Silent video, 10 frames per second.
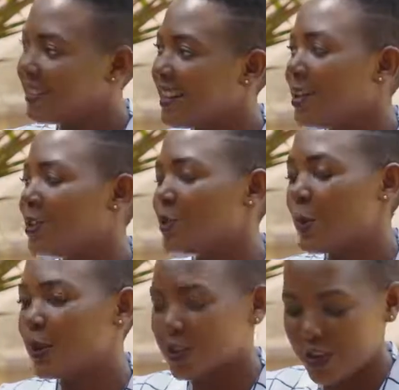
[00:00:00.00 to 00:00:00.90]
Thank you so
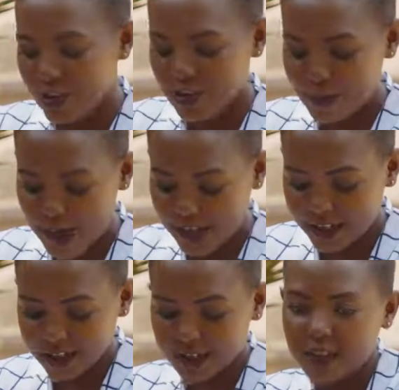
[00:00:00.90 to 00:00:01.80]
much,
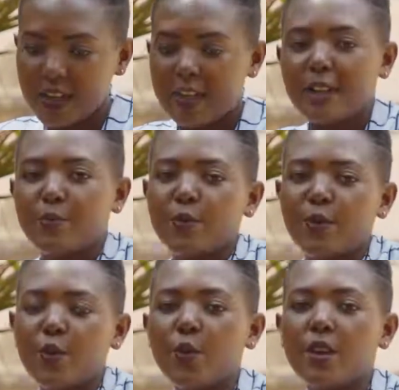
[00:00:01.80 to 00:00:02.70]
Meike.
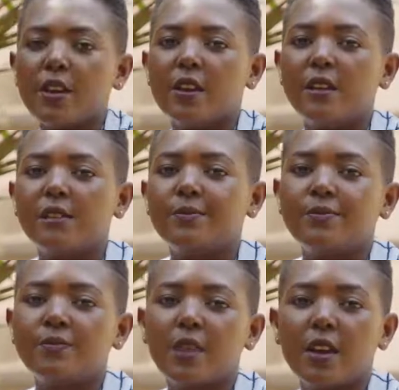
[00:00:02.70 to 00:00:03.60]
Before we
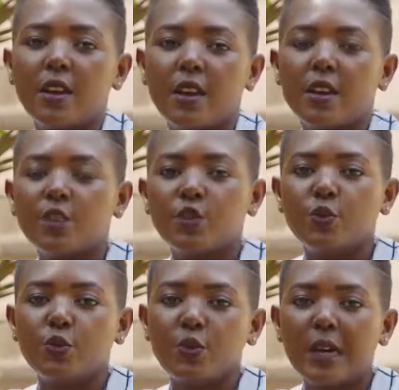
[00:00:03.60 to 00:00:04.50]
get
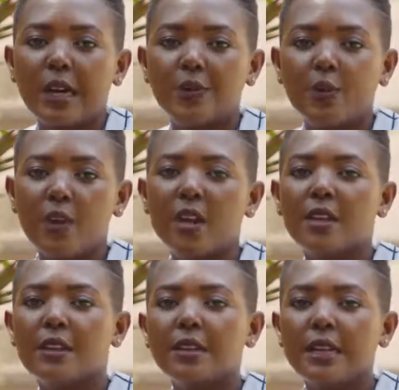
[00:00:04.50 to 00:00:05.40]
into a
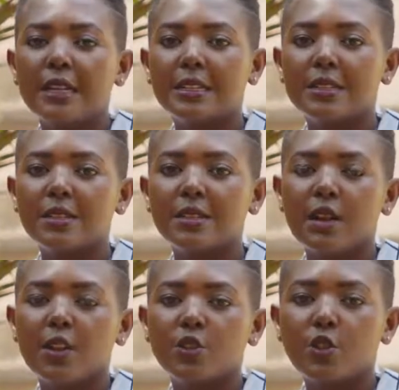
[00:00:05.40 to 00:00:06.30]
break, let us
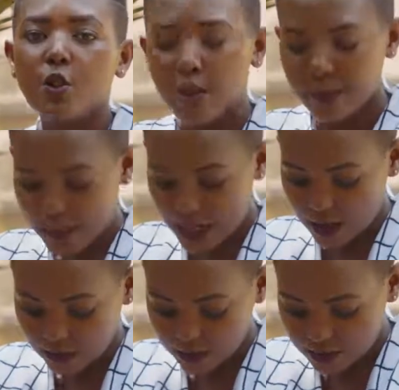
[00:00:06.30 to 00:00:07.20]
talk
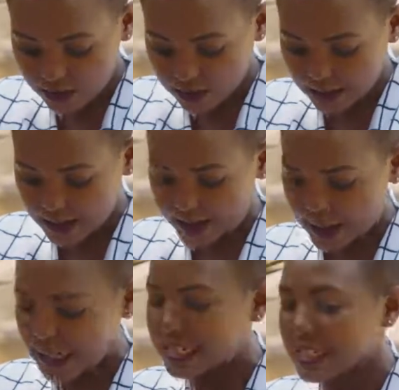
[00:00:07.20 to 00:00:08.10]
about
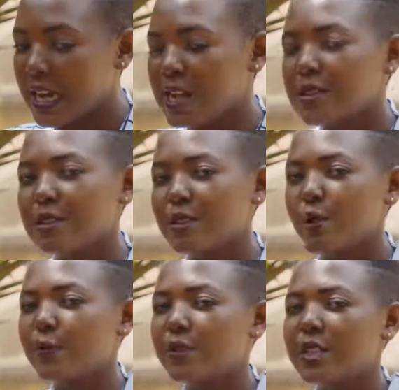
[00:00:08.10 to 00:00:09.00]
indicators
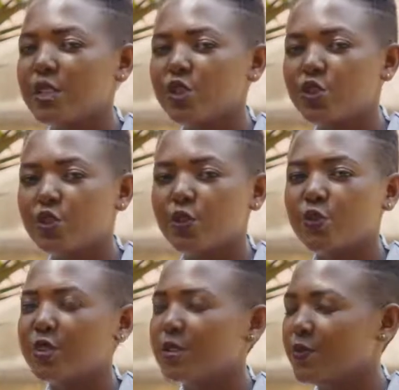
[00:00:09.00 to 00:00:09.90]
of digital
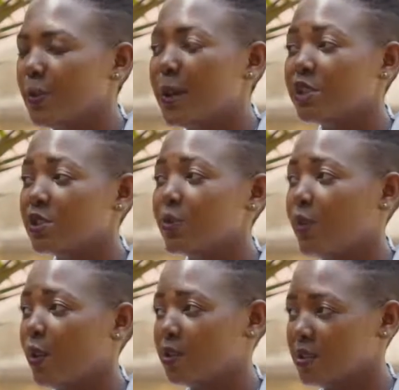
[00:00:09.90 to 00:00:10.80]
transformation
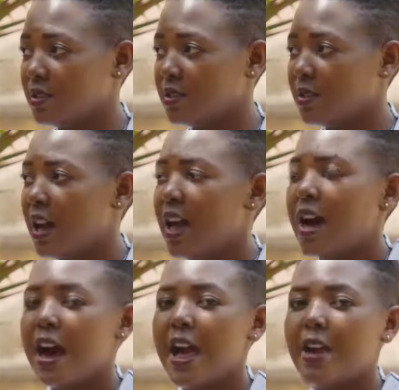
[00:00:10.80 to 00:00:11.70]
process.
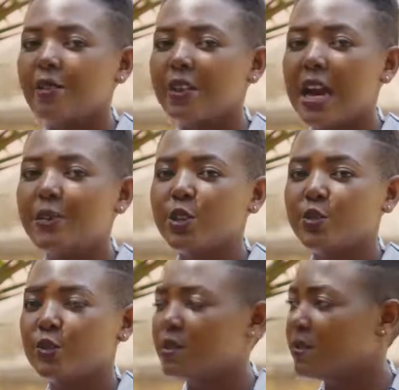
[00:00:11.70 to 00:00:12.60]
I have come
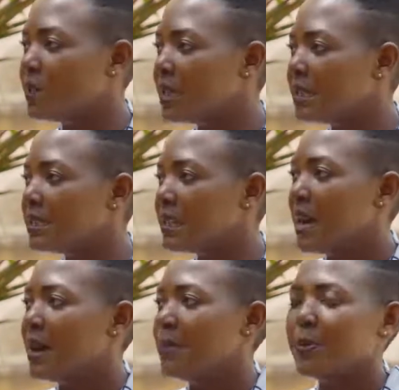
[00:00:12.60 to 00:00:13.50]
into the space,
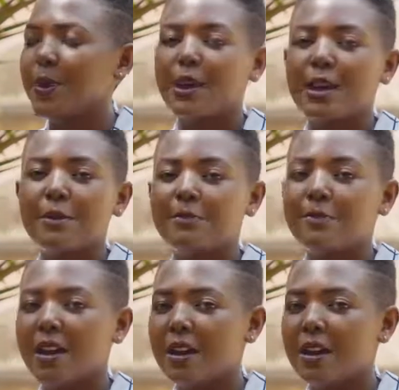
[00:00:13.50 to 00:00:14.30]
maybe I am